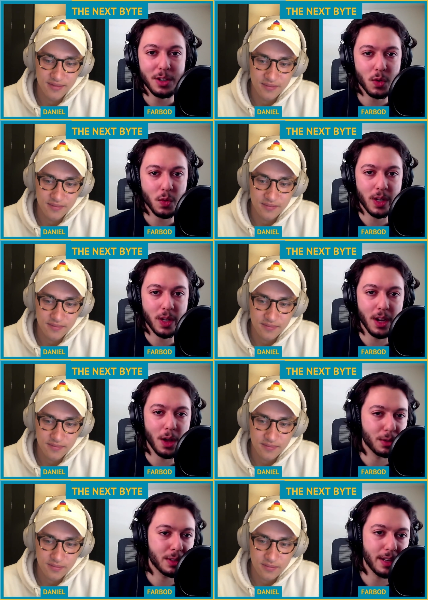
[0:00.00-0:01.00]
Speaker 1: you read
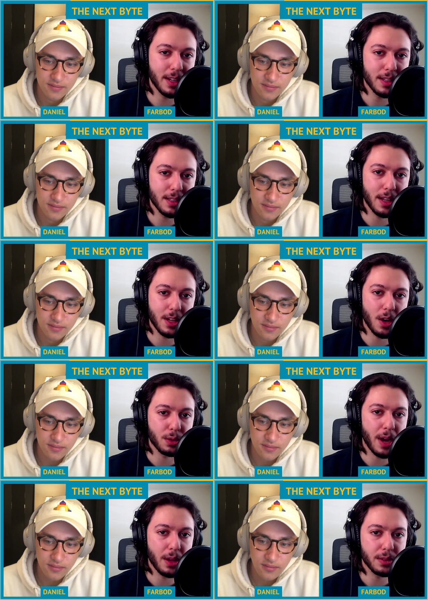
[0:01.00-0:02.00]
other data, like
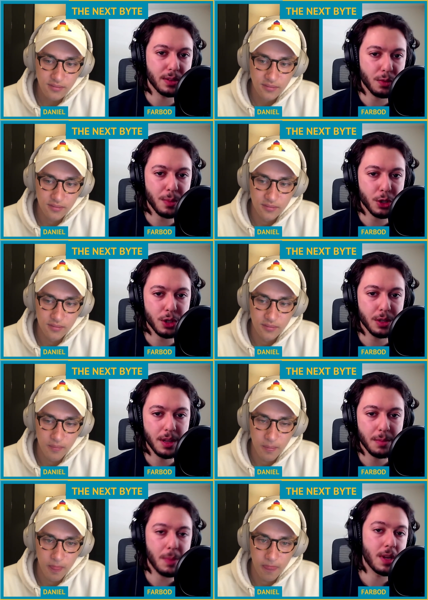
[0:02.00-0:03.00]
other health information?
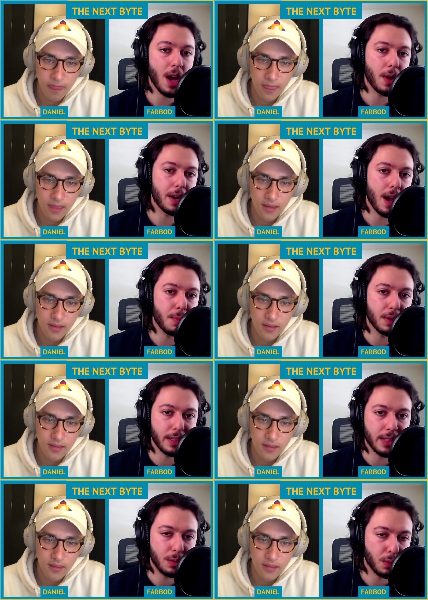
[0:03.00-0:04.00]
Maybe not right now, but
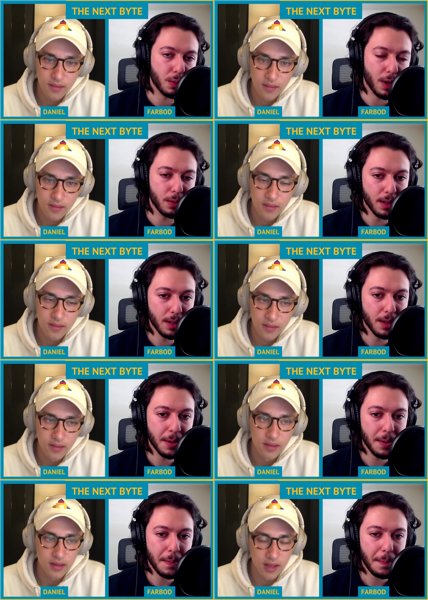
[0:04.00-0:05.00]
like down the road?
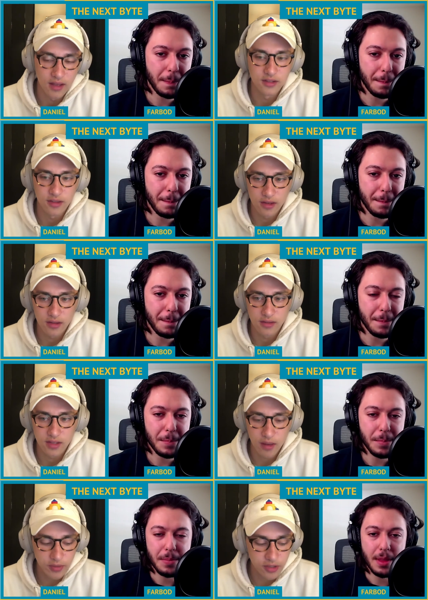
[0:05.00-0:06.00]
Speaker 2: Yeah, so the
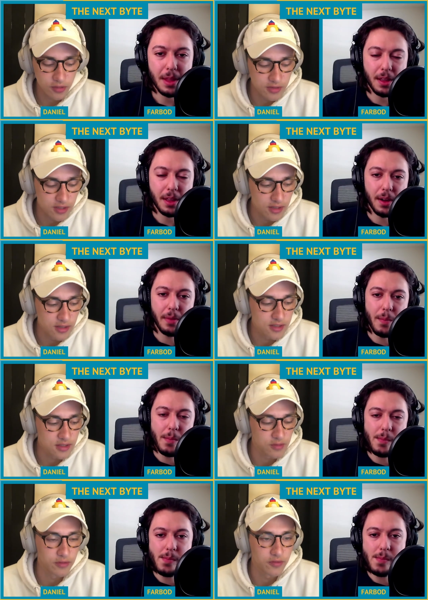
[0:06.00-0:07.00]
temperature was the
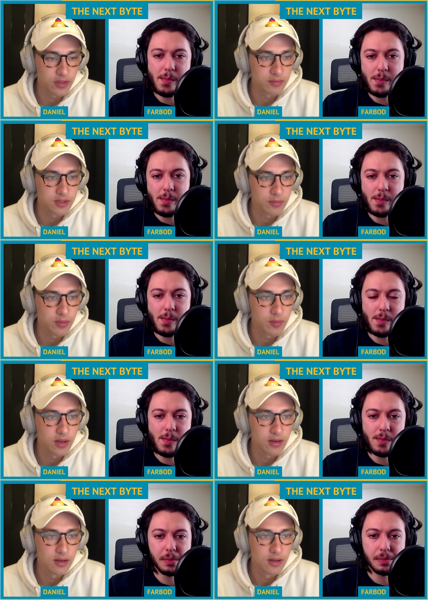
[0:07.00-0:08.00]
easiest one for them to
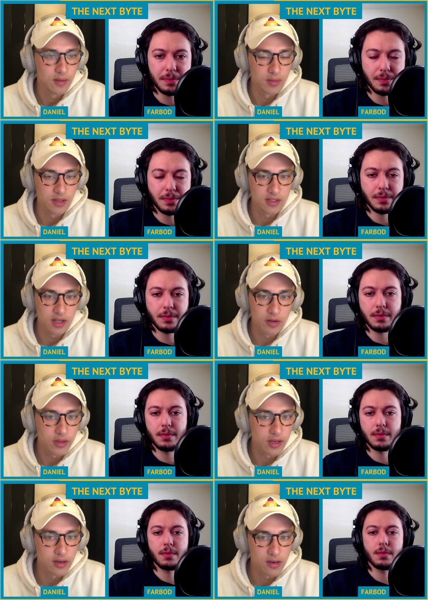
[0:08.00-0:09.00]
implement because they
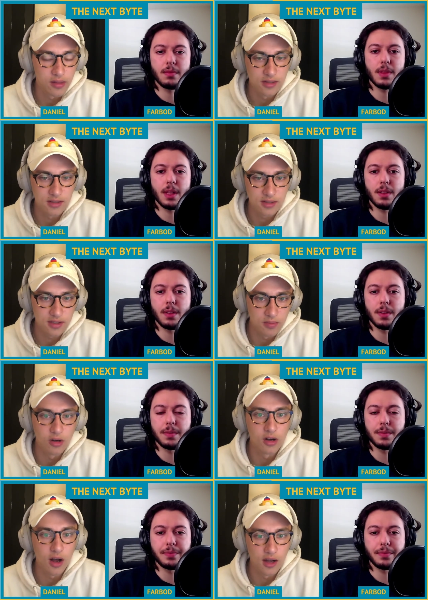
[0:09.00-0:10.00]
only needed this
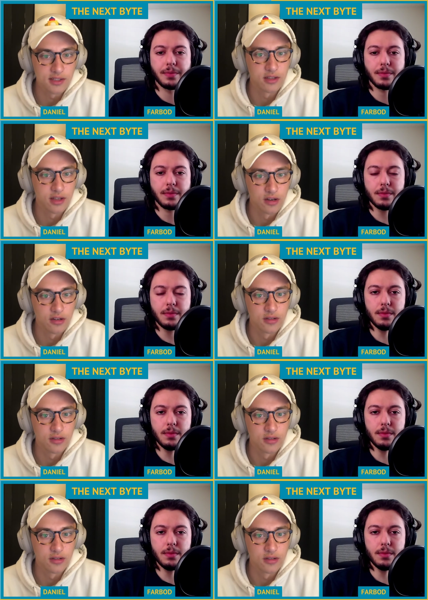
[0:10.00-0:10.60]
small oscillator